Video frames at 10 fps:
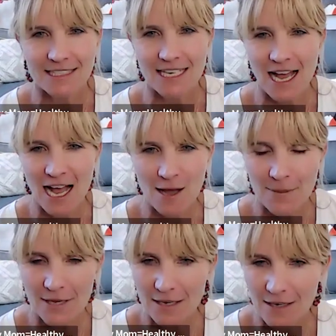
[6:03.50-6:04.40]

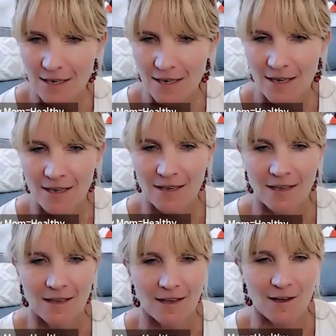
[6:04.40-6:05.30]
topic
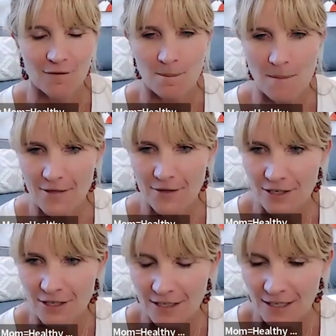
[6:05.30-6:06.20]
of
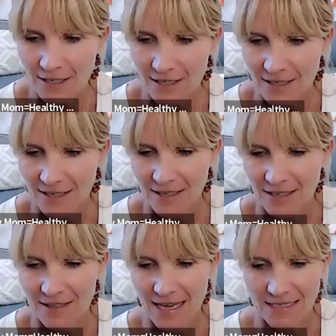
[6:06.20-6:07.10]
motherhood
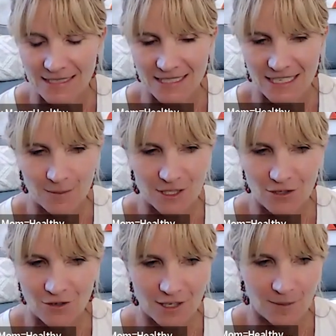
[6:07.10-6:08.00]
that seems
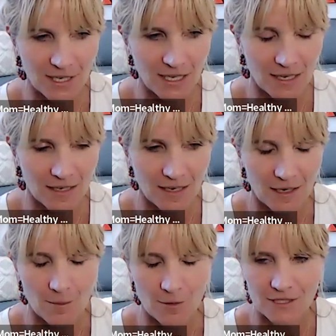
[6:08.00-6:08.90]
to creep
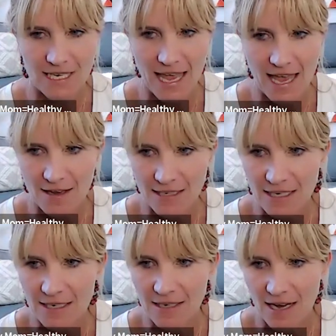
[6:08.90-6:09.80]
in almost
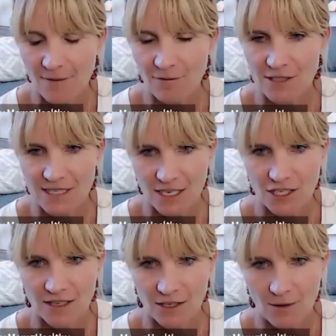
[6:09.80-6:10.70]
any
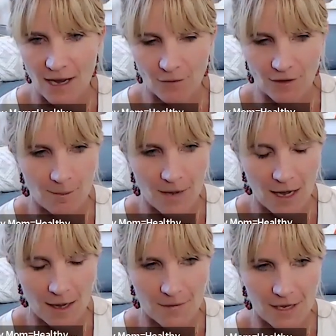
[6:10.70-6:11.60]
conversation that you have with a
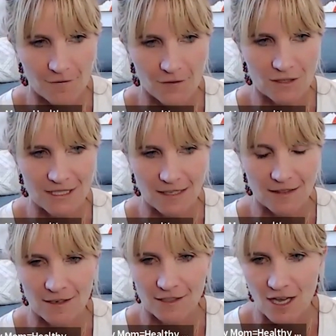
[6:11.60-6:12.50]
mom if you
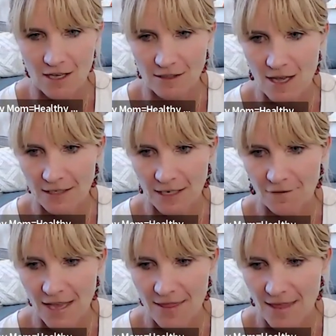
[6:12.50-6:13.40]
sit there and talk long
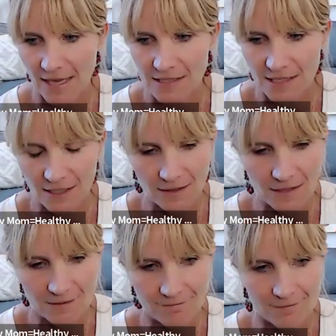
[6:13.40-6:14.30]
enough. And that is
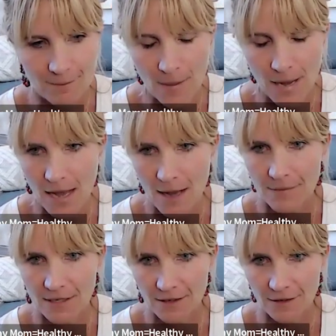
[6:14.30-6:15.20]
guilt.
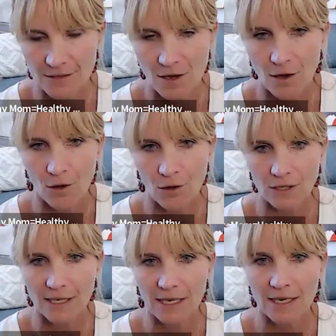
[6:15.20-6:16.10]
Mom guilt.
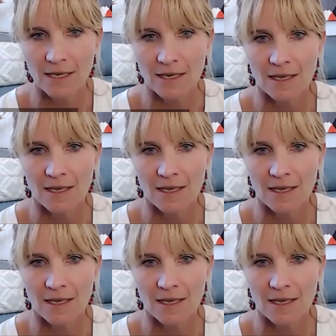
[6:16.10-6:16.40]
Holy